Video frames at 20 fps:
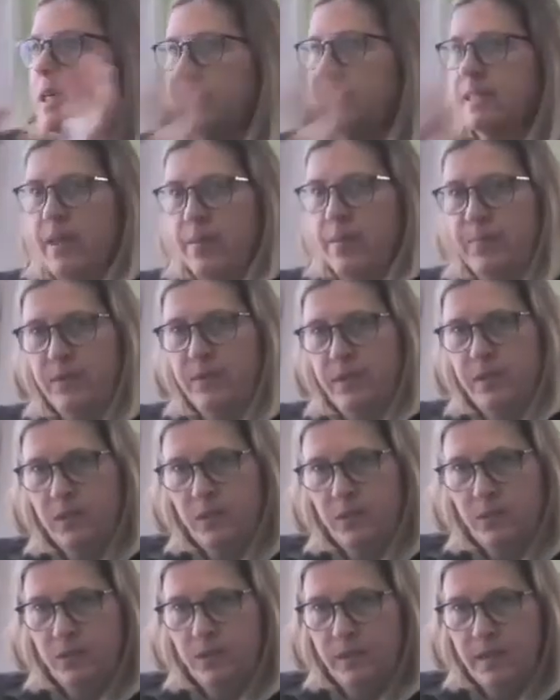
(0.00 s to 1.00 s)
a
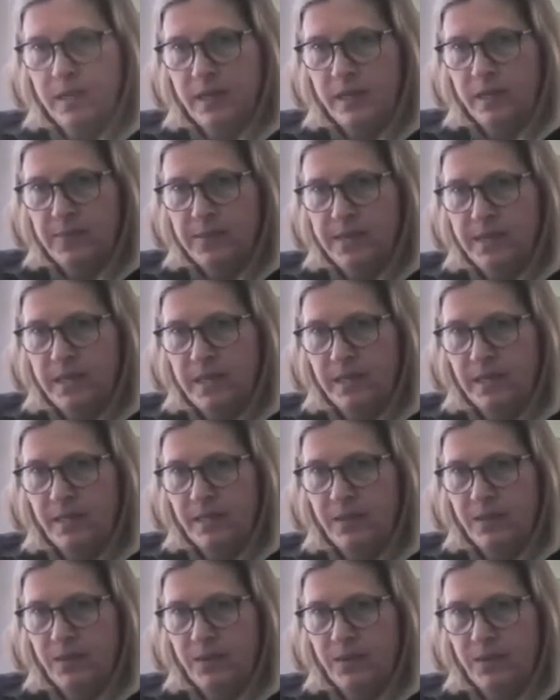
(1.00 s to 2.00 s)
separate Google document
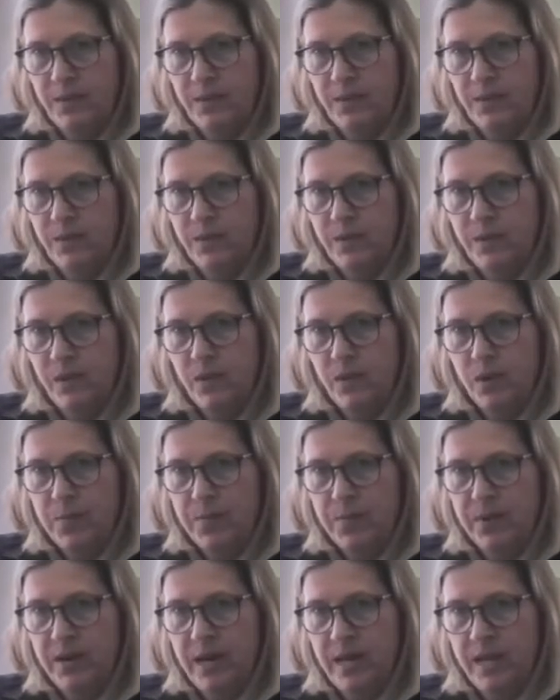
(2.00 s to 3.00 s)

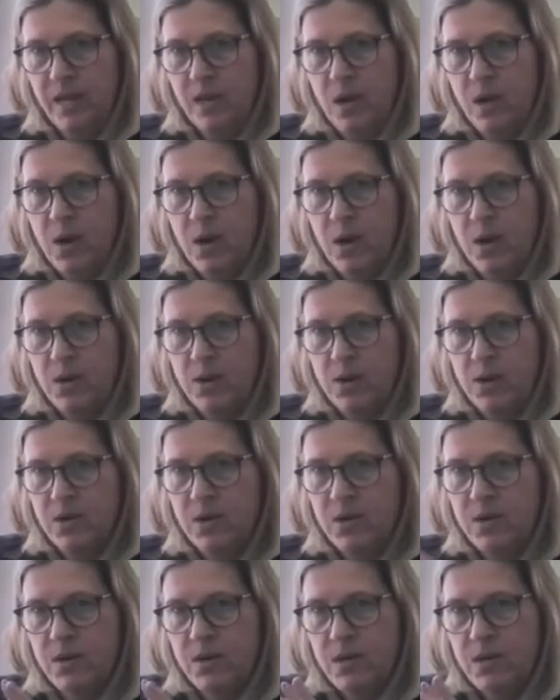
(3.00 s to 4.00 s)
incorporating
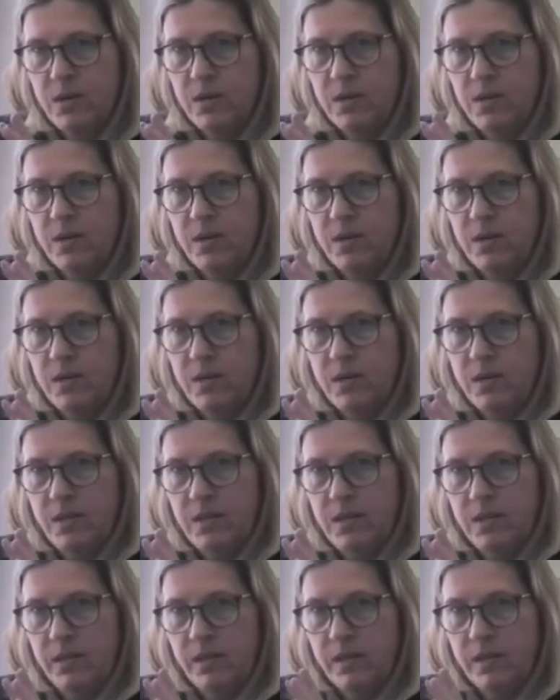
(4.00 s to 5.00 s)
our
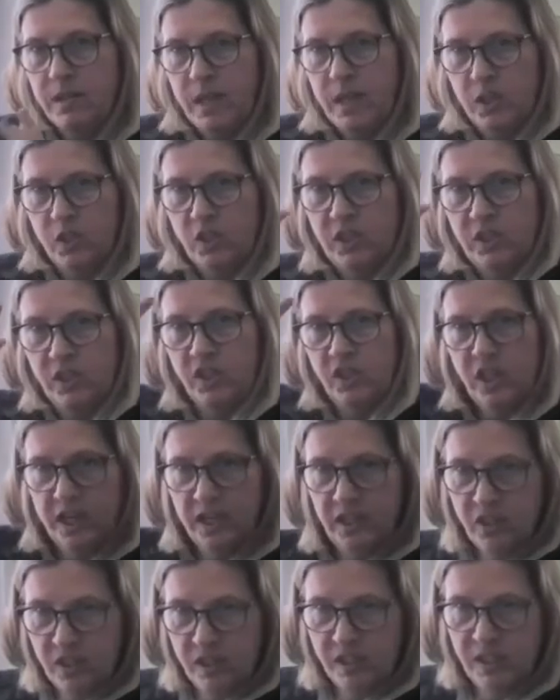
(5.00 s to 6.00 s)
discussion
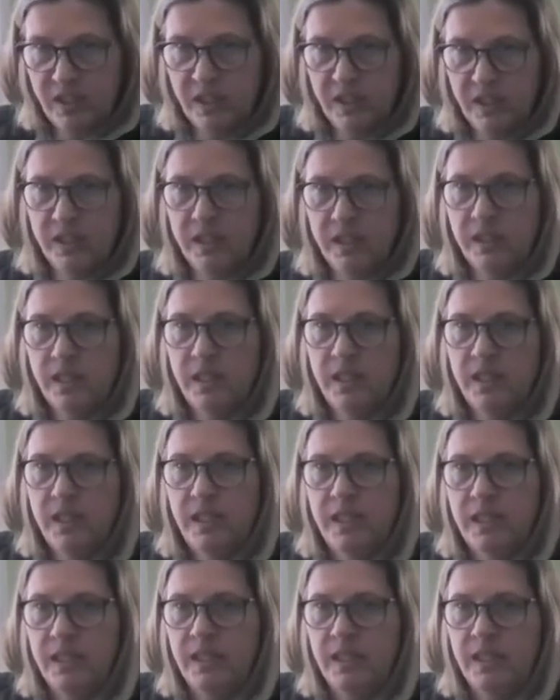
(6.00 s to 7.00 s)
changes
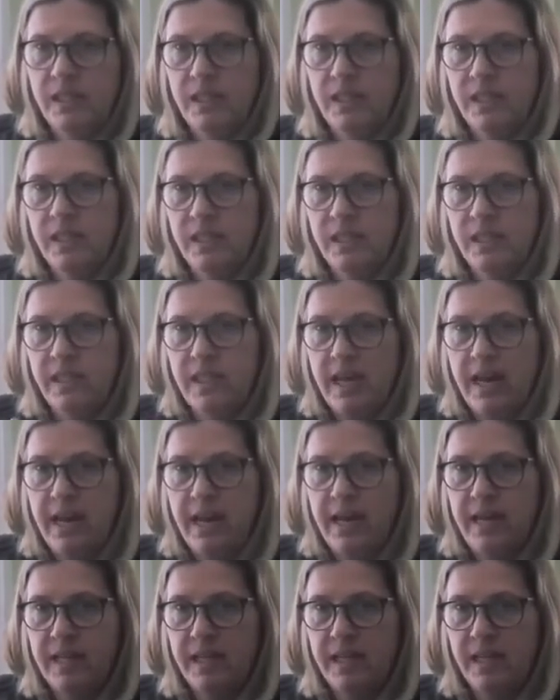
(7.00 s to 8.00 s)

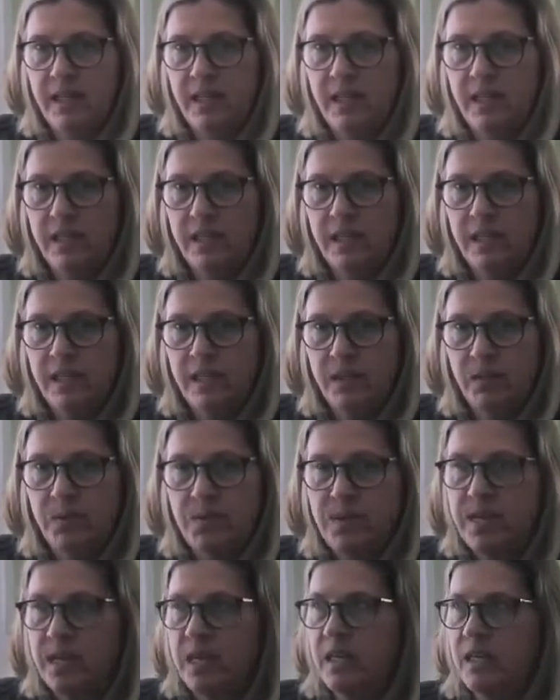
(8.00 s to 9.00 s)
that
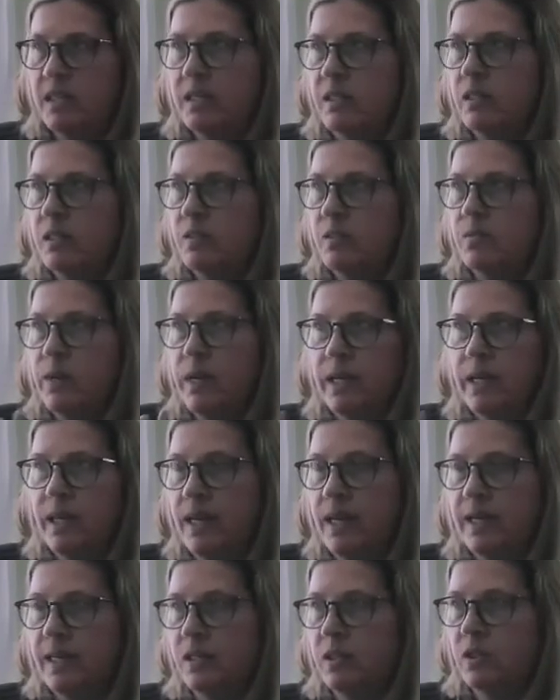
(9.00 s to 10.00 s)
we can
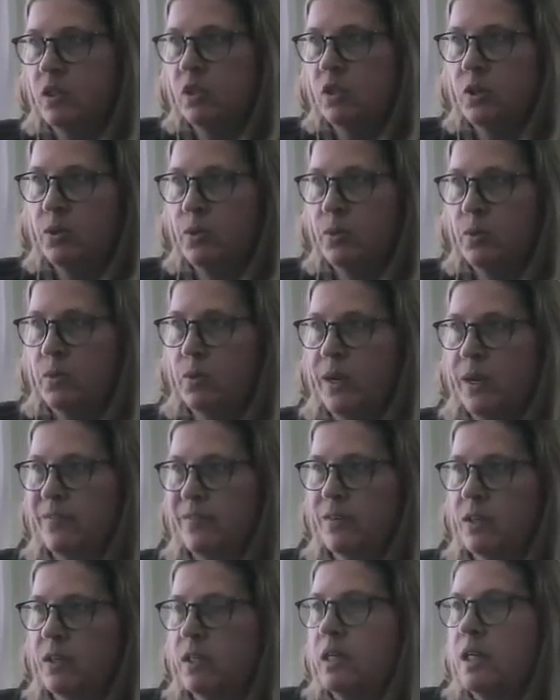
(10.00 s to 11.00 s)
redline or show
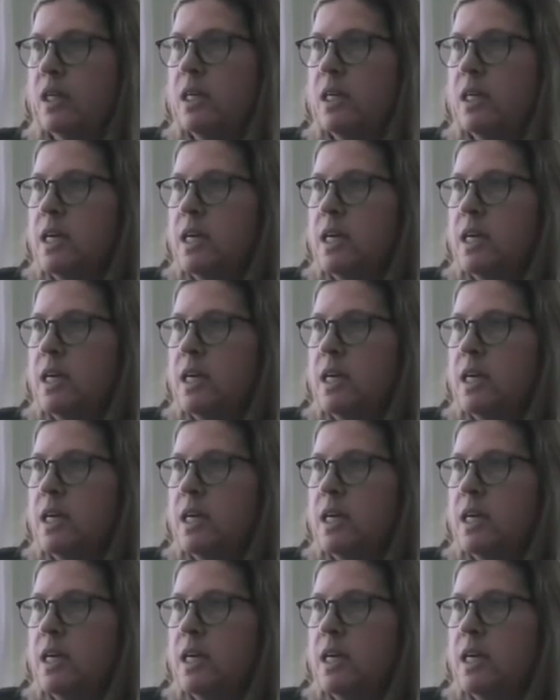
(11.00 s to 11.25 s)
whatever.